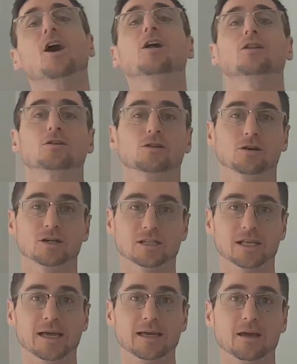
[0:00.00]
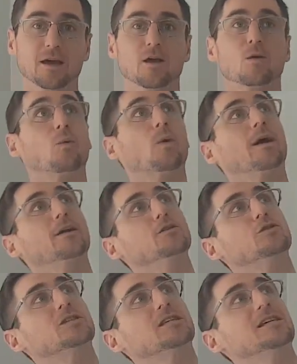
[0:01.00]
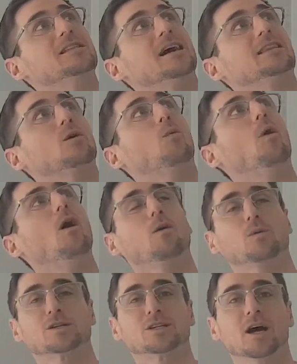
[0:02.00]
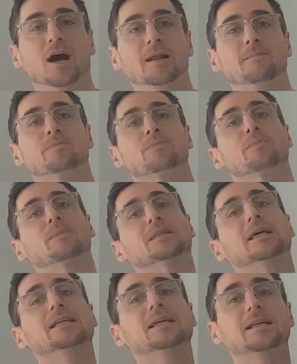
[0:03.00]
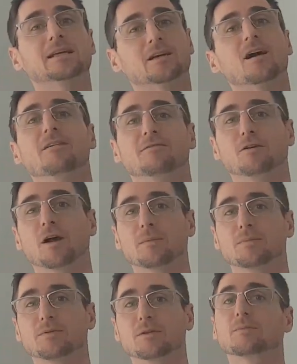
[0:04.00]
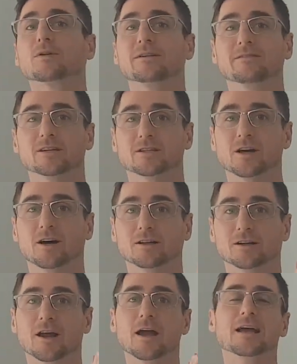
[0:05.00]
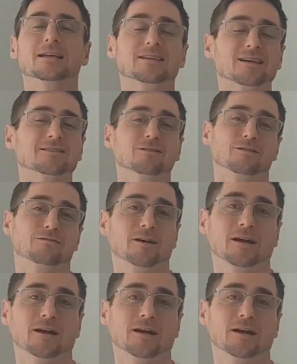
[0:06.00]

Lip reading: color looks like, where you see that the wall was cut, but they didn't cover up the previous color. It doesn't look